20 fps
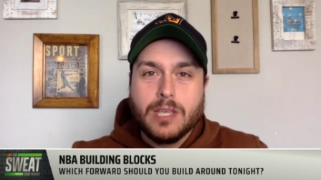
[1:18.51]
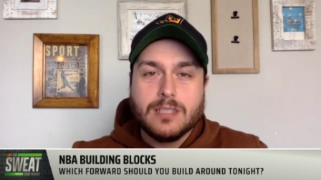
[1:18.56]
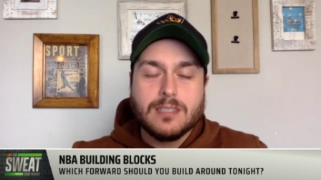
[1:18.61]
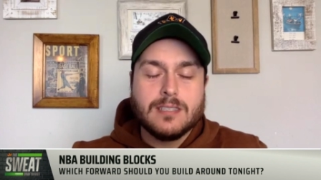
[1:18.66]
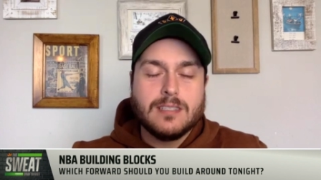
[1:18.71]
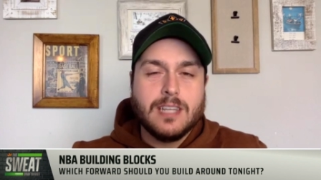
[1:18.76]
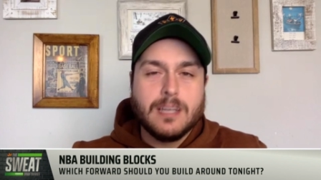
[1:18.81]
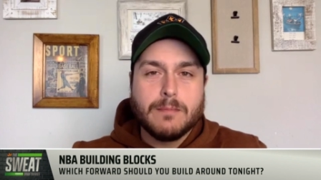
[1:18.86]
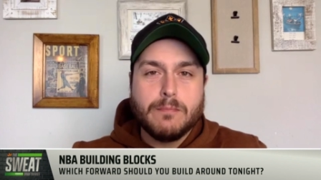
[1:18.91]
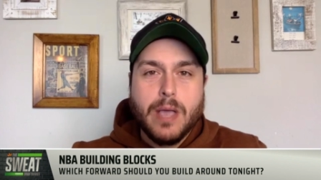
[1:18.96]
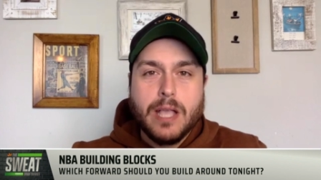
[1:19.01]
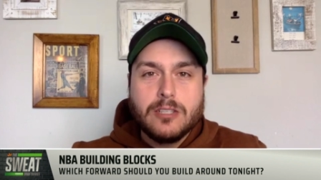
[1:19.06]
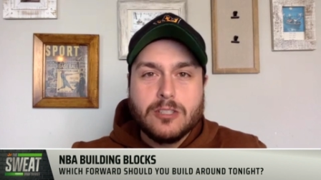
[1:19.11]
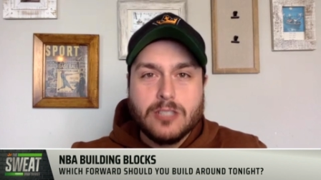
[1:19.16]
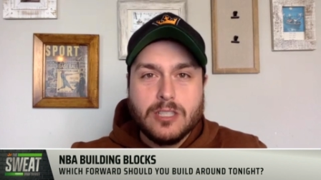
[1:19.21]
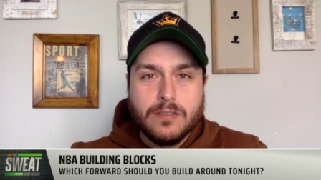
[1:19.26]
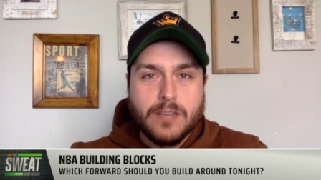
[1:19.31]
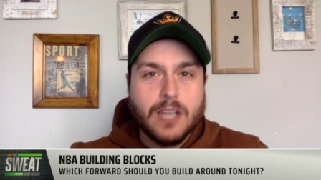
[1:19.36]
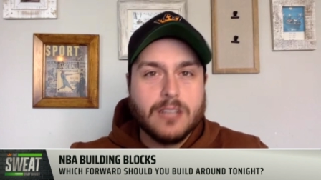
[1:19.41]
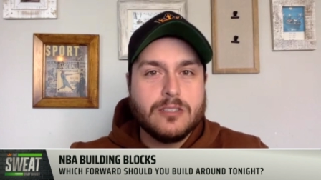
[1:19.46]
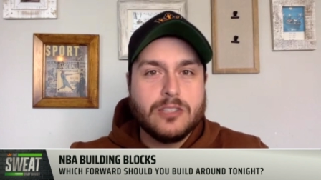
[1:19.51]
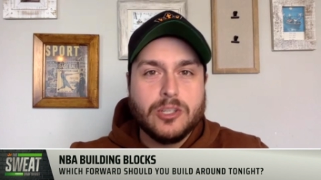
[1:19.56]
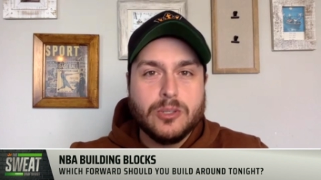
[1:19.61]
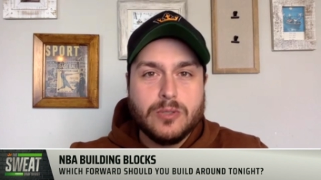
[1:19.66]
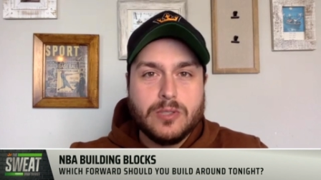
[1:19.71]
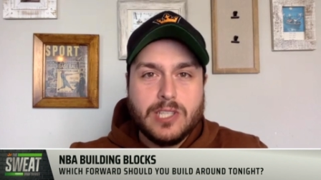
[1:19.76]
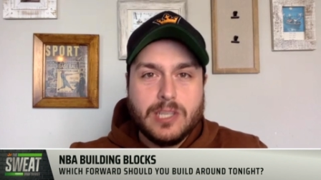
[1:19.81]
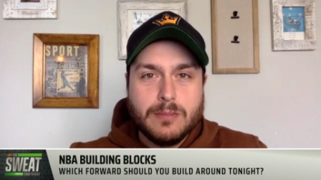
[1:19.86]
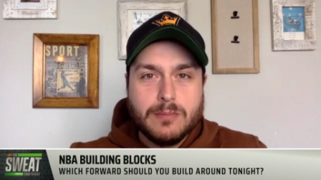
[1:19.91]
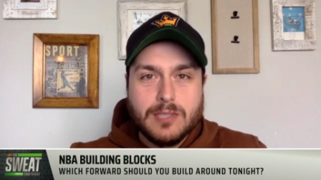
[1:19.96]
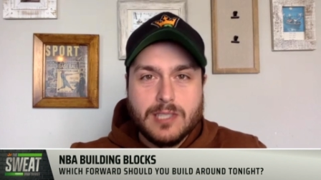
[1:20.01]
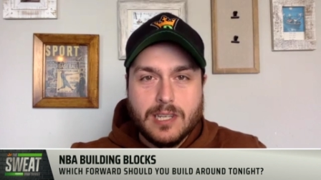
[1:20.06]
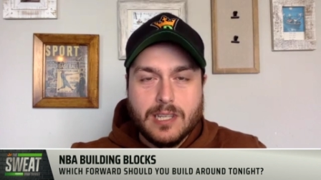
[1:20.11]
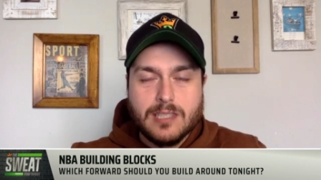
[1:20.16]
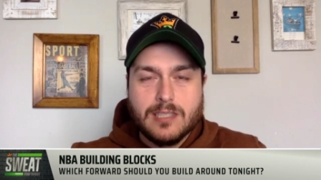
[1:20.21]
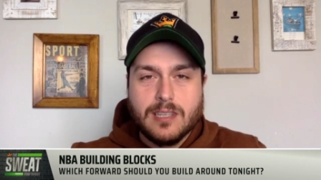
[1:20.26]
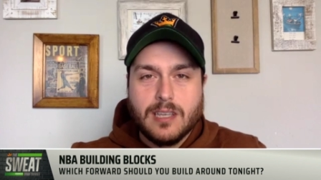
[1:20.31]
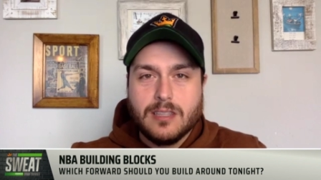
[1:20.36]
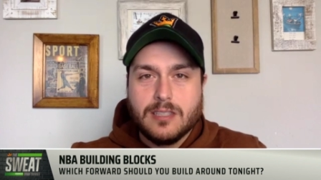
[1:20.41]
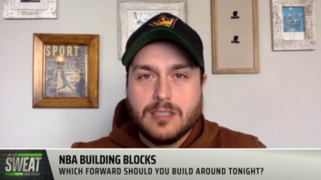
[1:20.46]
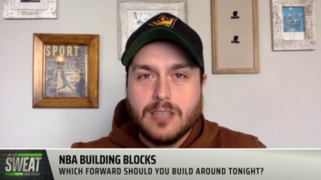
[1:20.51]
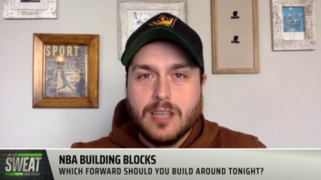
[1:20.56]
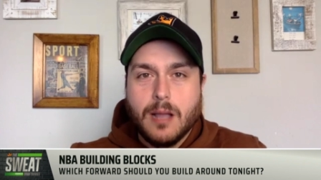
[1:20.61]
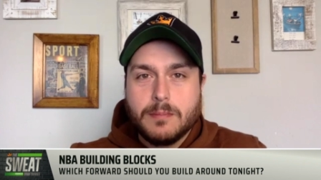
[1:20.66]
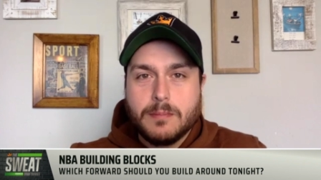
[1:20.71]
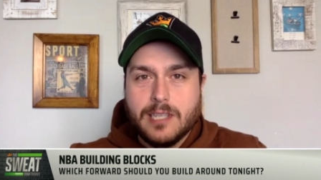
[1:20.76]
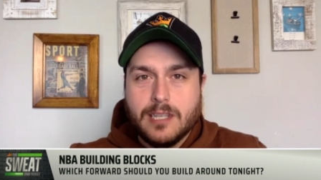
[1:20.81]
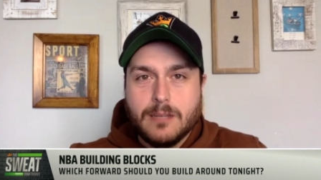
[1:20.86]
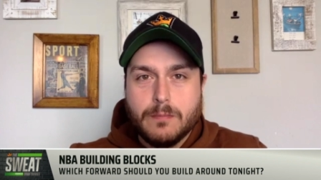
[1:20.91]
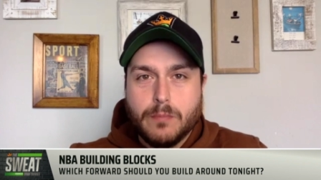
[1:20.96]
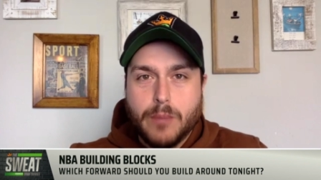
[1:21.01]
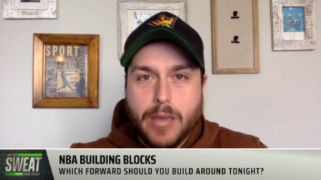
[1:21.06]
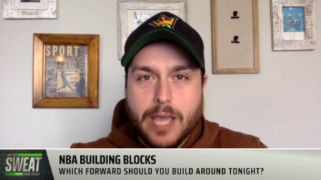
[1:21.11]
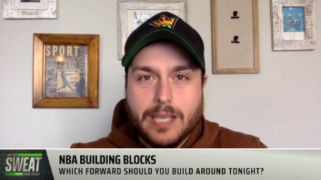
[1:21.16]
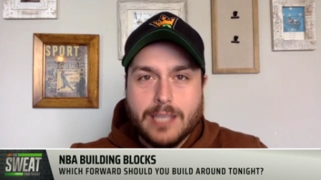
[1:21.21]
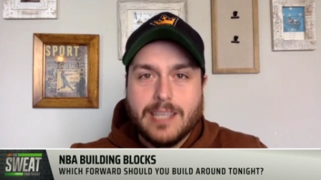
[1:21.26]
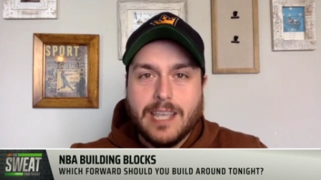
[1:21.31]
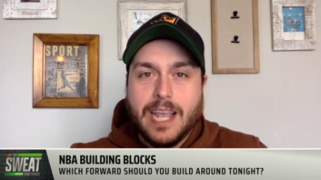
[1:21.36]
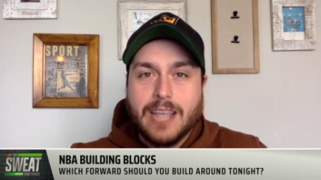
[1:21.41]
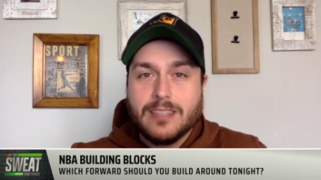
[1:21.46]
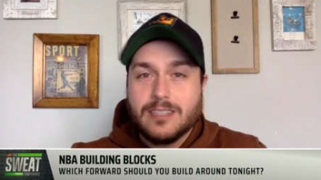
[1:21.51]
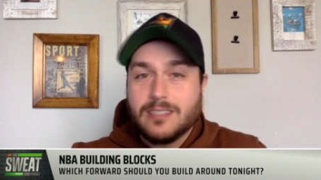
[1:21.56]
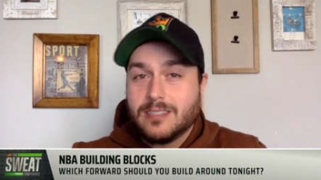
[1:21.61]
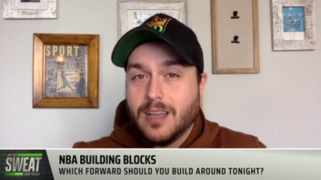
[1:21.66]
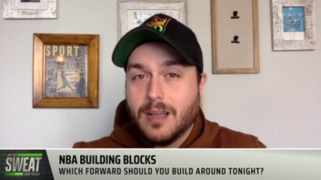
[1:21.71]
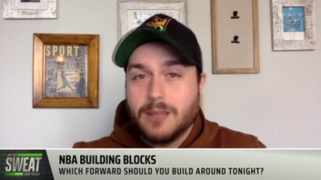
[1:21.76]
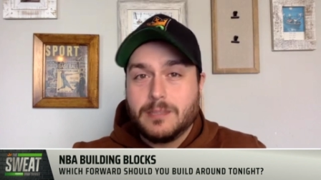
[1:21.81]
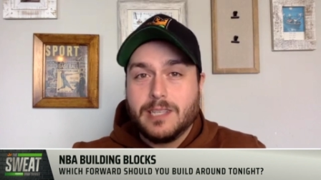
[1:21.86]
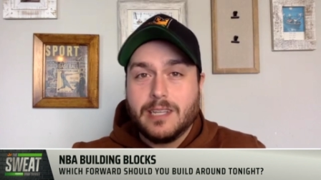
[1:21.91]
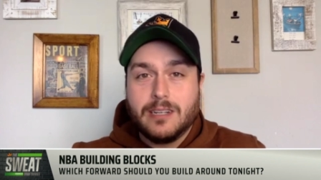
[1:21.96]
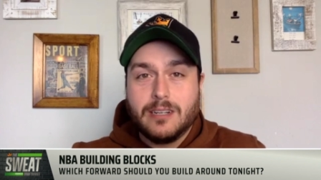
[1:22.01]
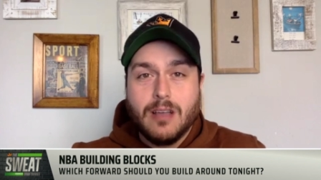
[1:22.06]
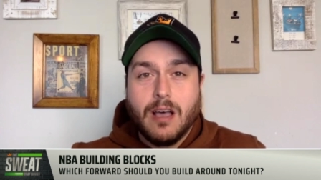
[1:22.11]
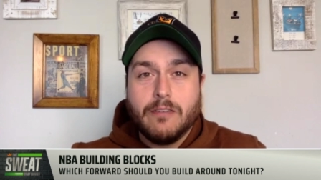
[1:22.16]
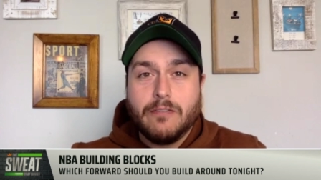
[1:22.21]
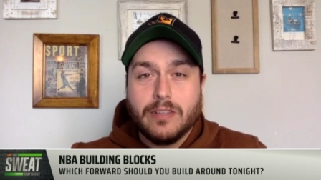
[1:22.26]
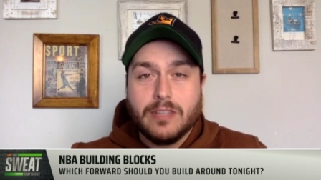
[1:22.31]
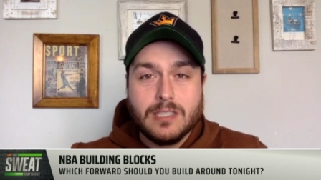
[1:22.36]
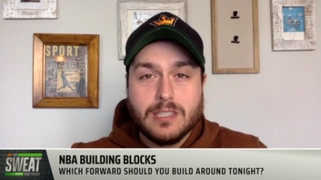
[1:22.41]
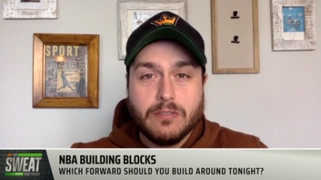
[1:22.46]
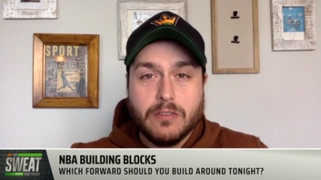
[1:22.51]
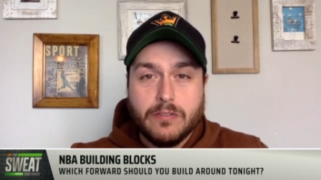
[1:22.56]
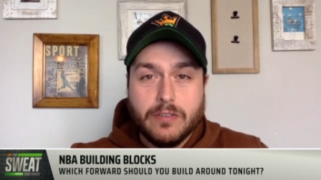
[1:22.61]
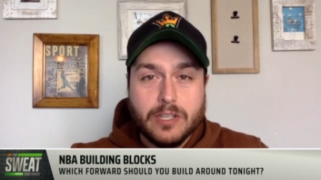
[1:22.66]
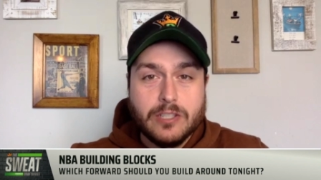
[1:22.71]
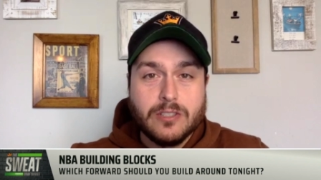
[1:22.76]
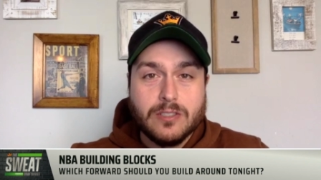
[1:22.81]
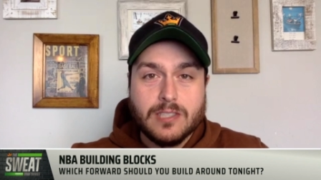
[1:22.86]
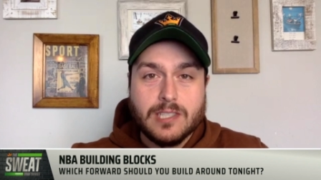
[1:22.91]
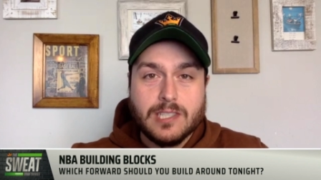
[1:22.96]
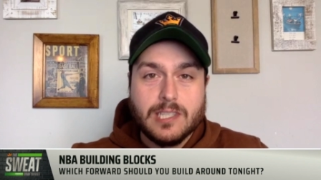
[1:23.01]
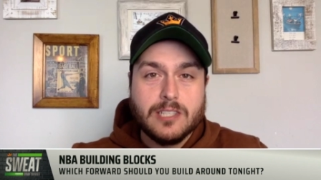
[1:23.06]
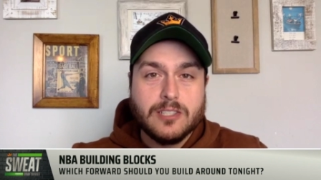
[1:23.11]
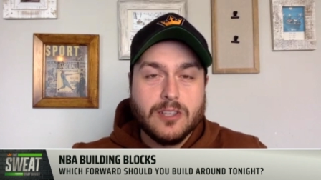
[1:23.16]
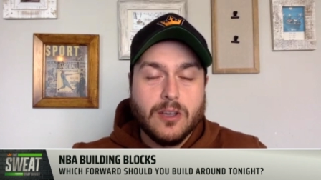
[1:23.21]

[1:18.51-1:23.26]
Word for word: Because as Nick mentioned, you've got two teams sitting inside the top 10 in pace and the top 10 in offensive efficiency.